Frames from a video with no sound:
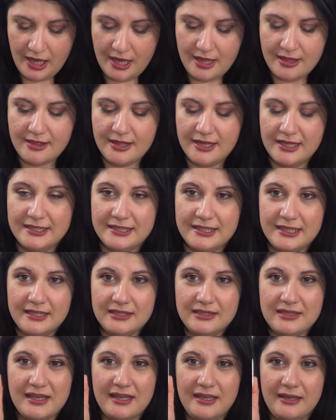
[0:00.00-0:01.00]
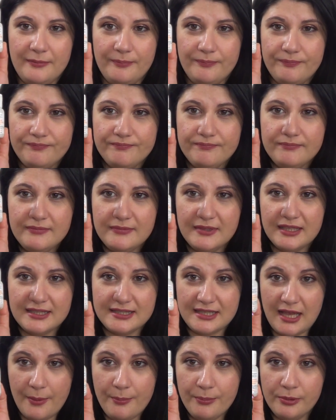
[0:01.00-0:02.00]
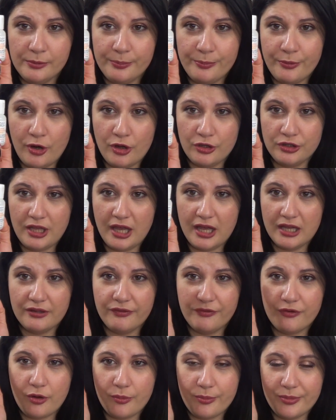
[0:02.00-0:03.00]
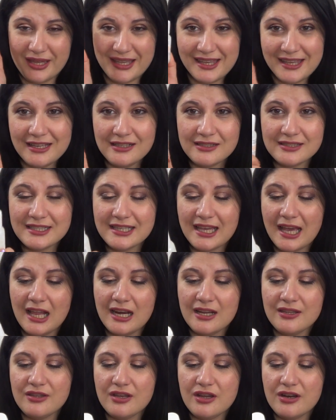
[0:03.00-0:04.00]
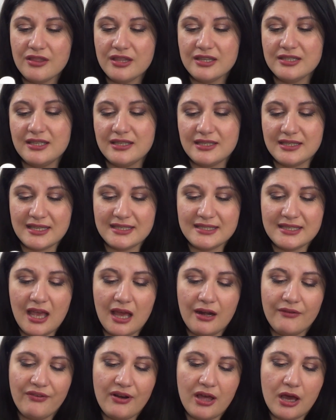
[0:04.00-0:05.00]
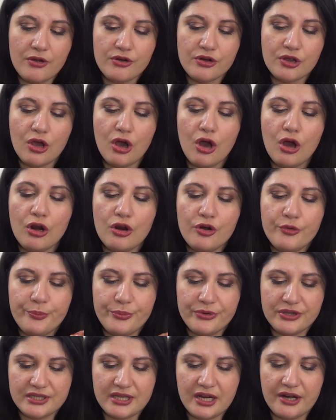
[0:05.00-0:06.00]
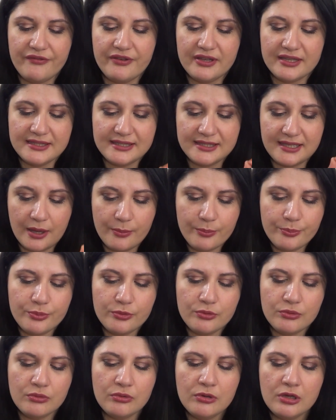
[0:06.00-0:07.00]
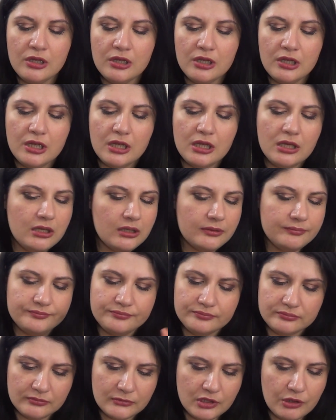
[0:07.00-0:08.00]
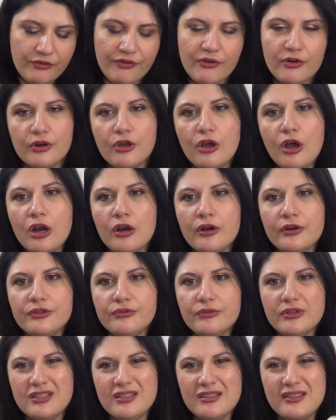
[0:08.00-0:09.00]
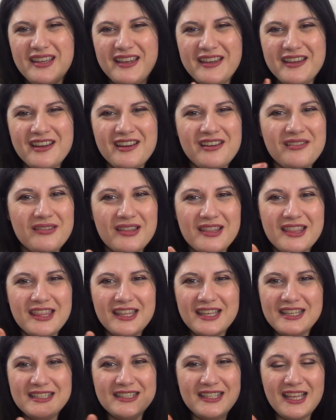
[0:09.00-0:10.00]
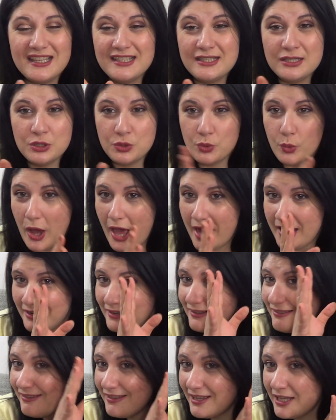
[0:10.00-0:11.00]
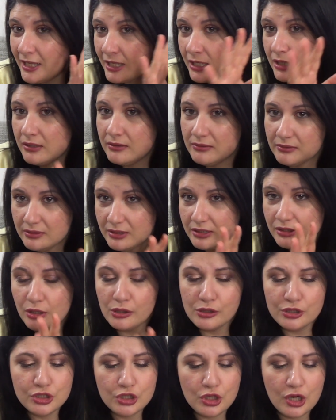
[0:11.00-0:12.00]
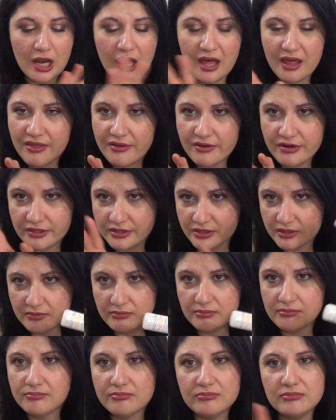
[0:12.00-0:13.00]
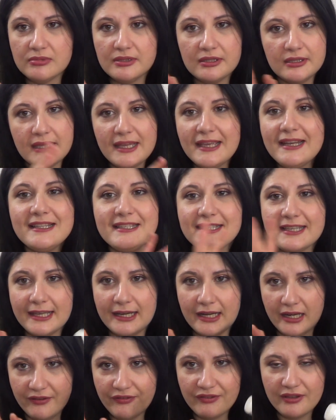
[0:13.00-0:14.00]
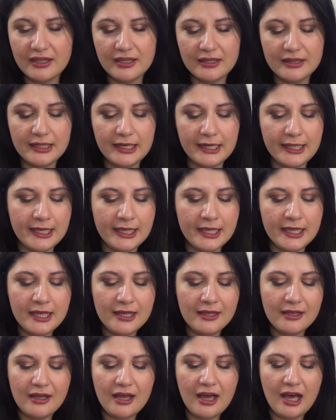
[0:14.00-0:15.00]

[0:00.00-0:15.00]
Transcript: And this is a sample product from the Kiehl's calendar. This is the sunflower color preserving sample for color treated hair. This doesn't do anything. It also lathers insignificantly.